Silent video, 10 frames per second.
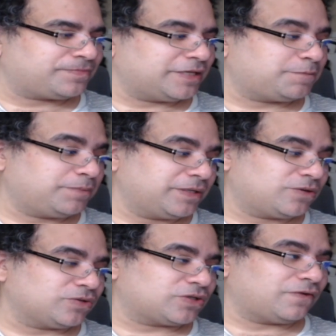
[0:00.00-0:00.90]
It's pretty
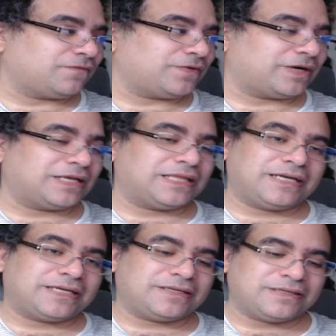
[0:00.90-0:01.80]
cool so far. I
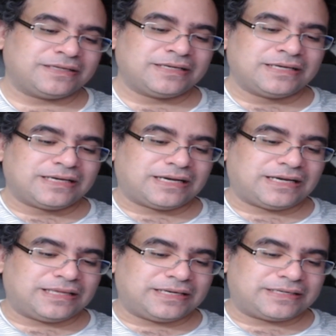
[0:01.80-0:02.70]
like it. I
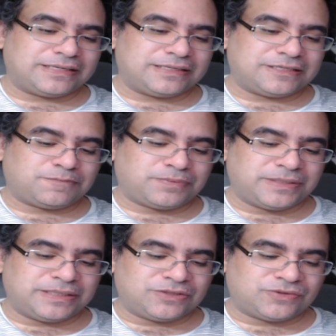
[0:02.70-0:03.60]
like it. It's
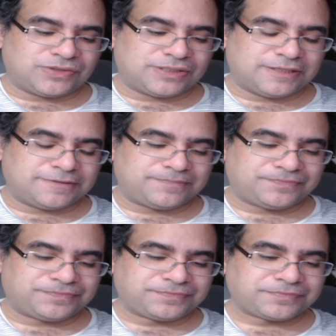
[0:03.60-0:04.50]
pretty interesting.
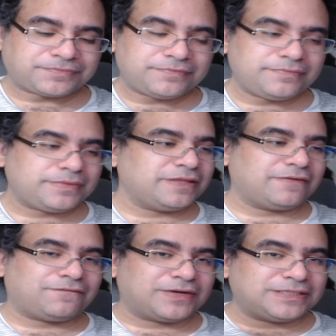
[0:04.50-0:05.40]
The
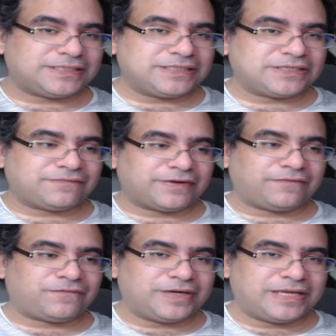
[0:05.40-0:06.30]
fight scenes are very
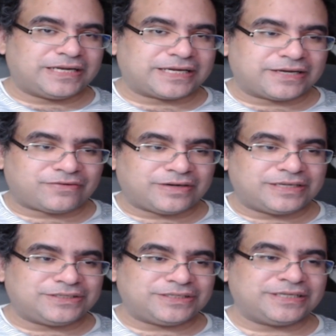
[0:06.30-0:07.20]
frenetic and
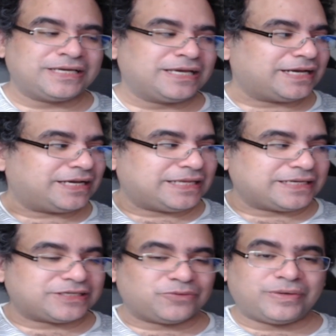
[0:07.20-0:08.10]
crazy, and
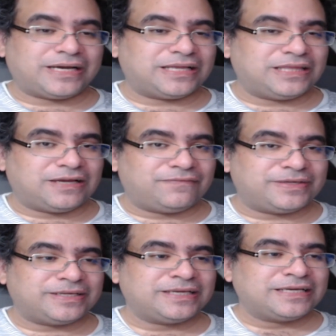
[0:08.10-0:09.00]
that's the way I love
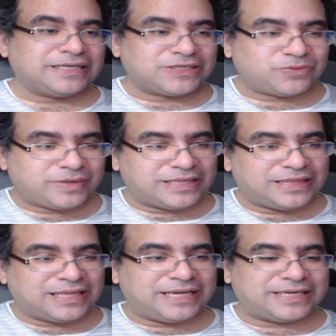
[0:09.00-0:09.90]
it. It's the way I
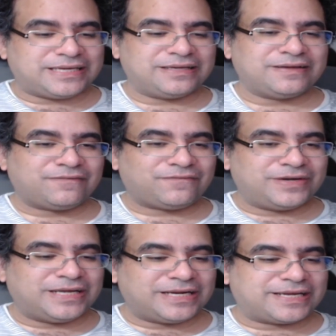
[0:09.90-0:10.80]
like it.
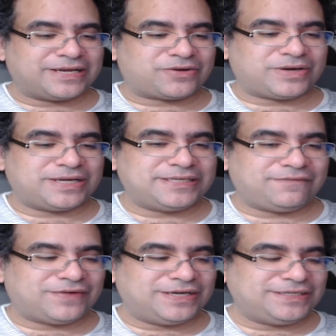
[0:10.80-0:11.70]
Frenetic and crazy
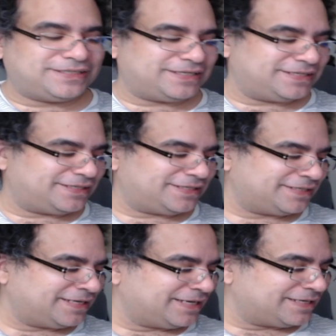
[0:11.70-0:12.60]
fight scenes.
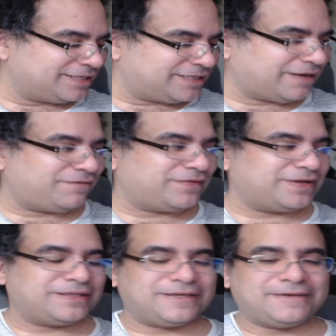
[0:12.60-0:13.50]
Definitely.